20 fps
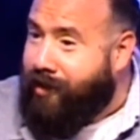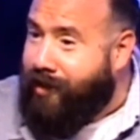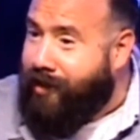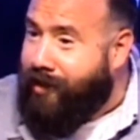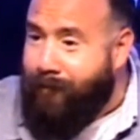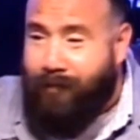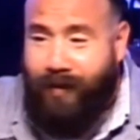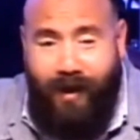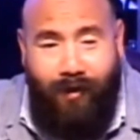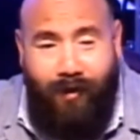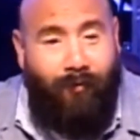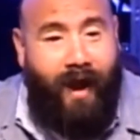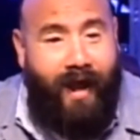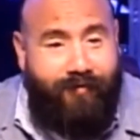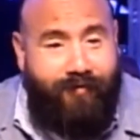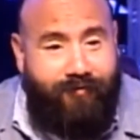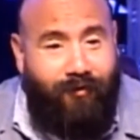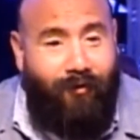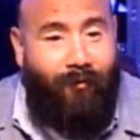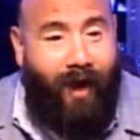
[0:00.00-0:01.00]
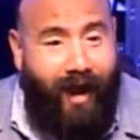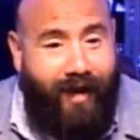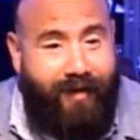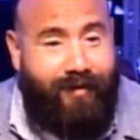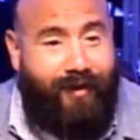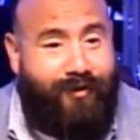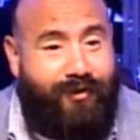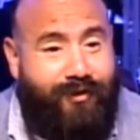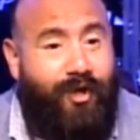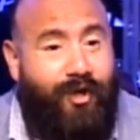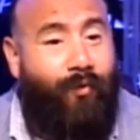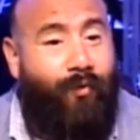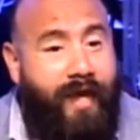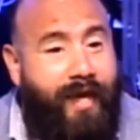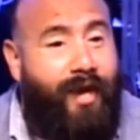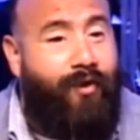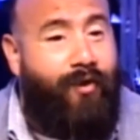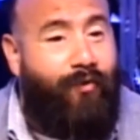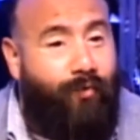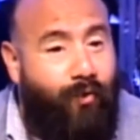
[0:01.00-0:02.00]
going to be resurrected so we
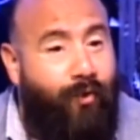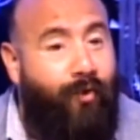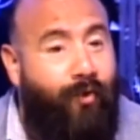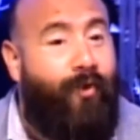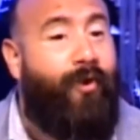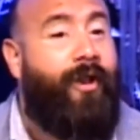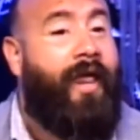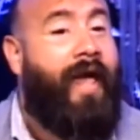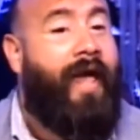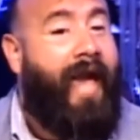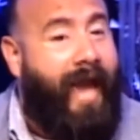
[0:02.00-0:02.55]
can rule